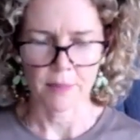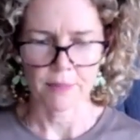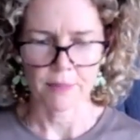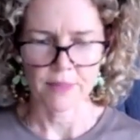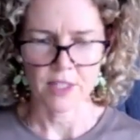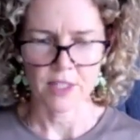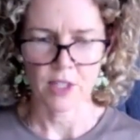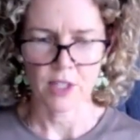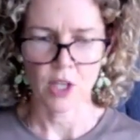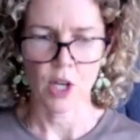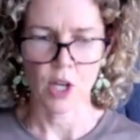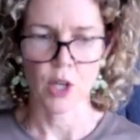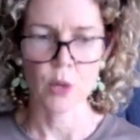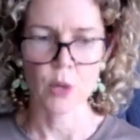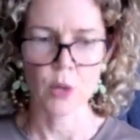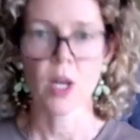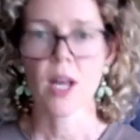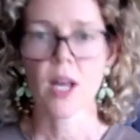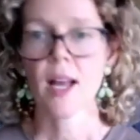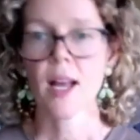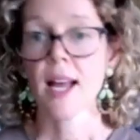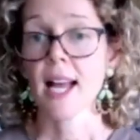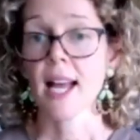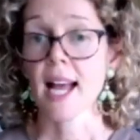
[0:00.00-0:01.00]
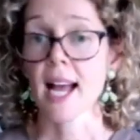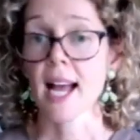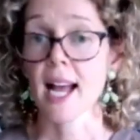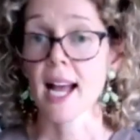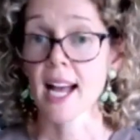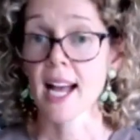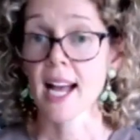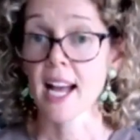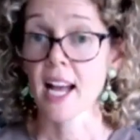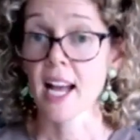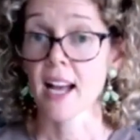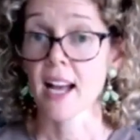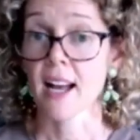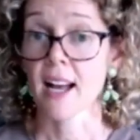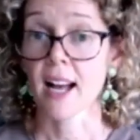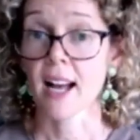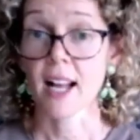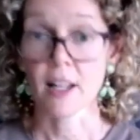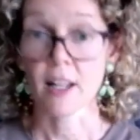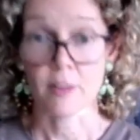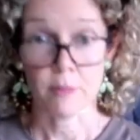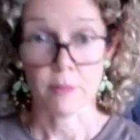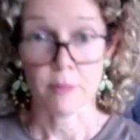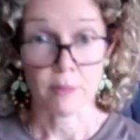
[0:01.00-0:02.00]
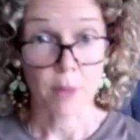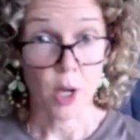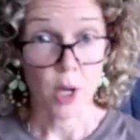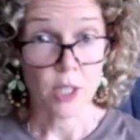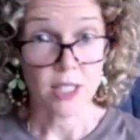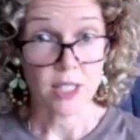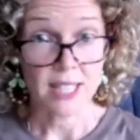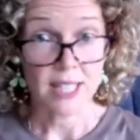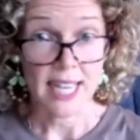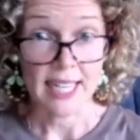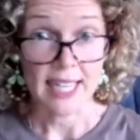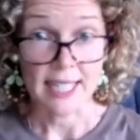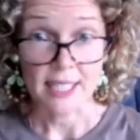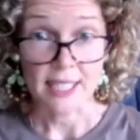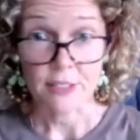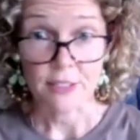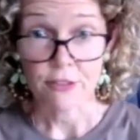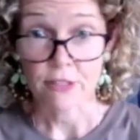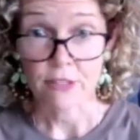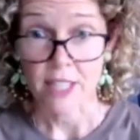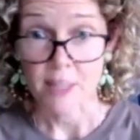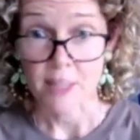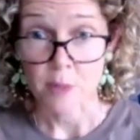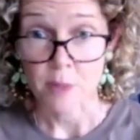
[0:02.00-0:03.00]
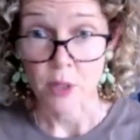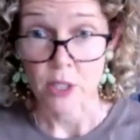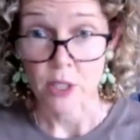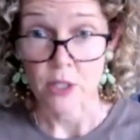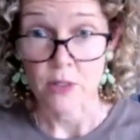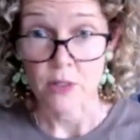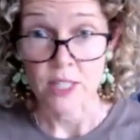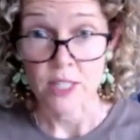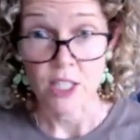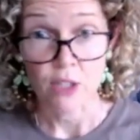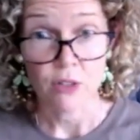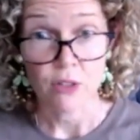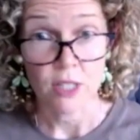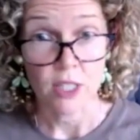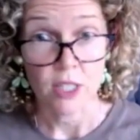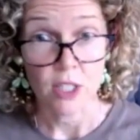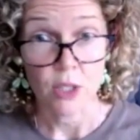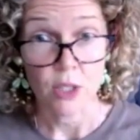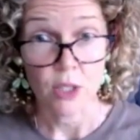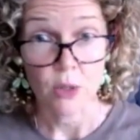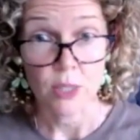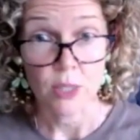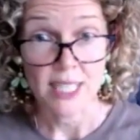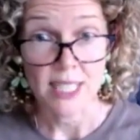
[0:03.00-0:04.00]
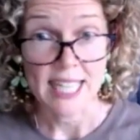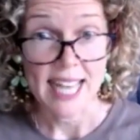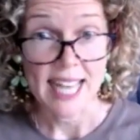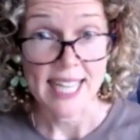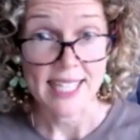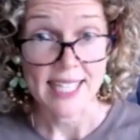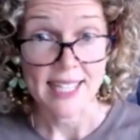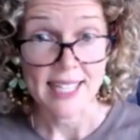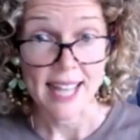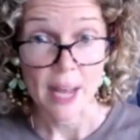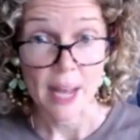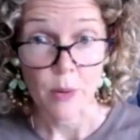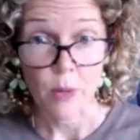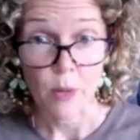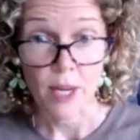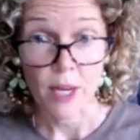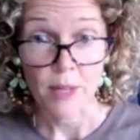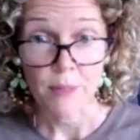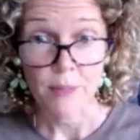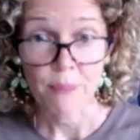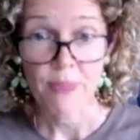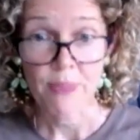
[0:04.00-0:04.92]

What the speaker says: So I'll post that link for anybody who's interested to attend that one.